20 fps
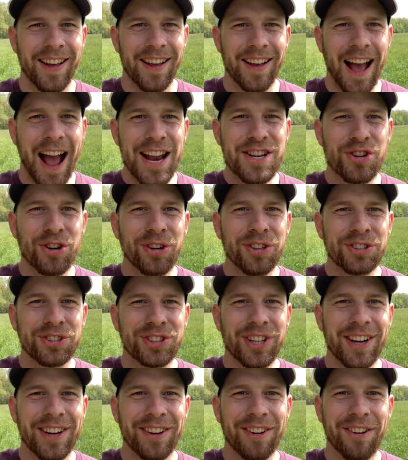Hi,
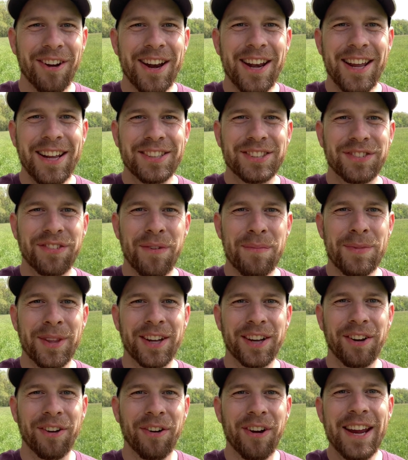church. Greetings from
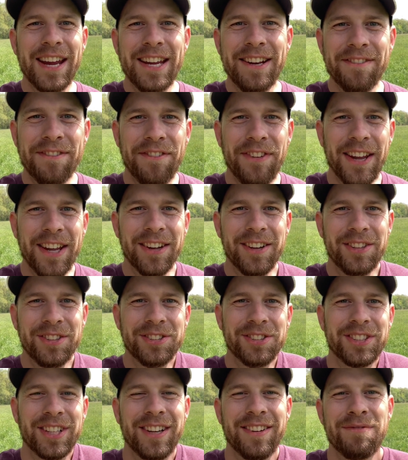the green
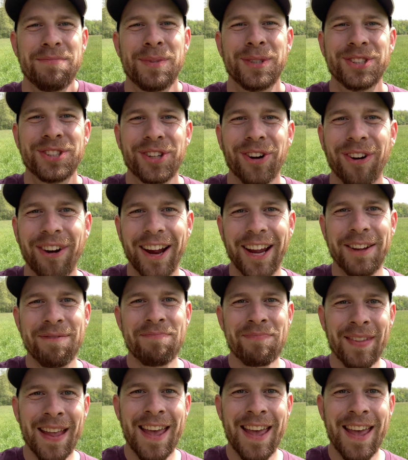fields of Missouri.